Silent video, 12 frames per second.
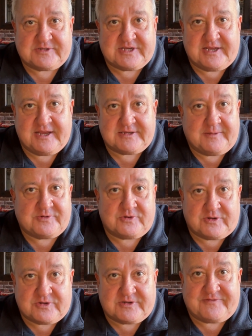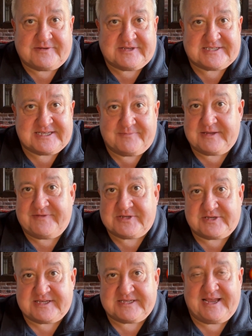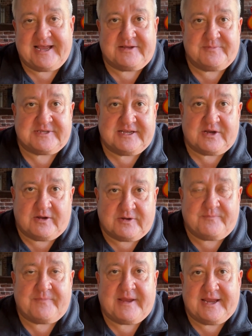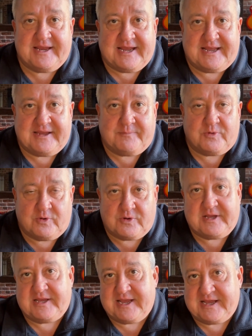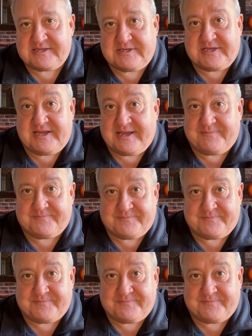she clocked up 257 official engagements at home and abroad last year.